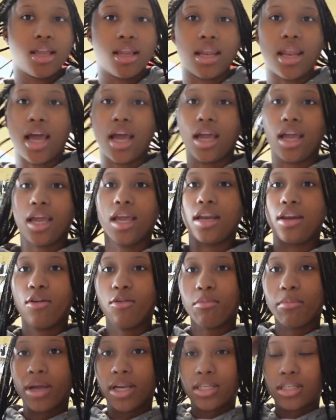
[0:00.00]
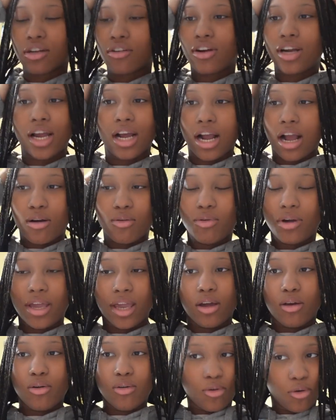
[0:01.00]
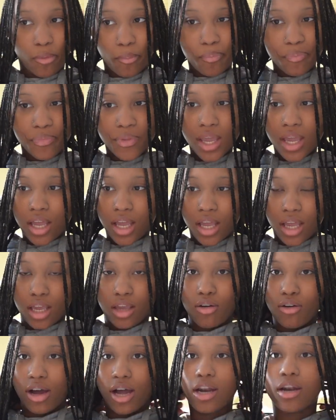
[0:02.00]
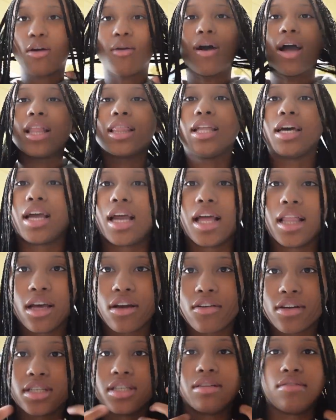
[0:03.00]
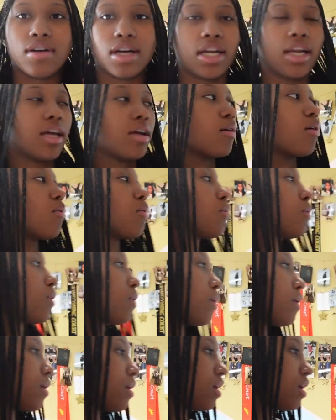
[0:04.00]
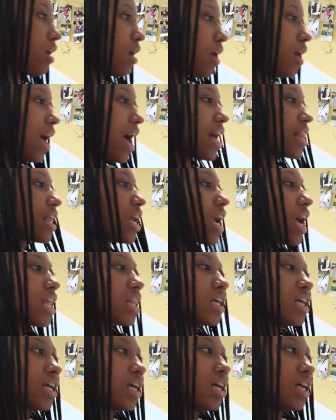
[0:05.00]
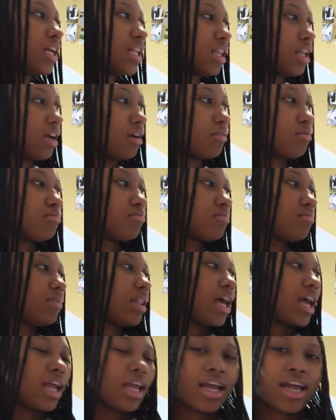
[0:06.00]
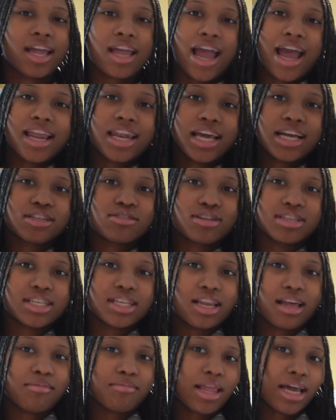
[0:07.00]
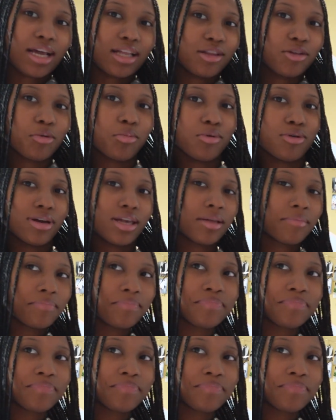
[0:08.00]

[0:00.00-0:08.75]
Like, it don't match the gray I got on at all. And yo, I know I look hella crazy right now. I think I look good though. Like, I like dressing up like a little boy.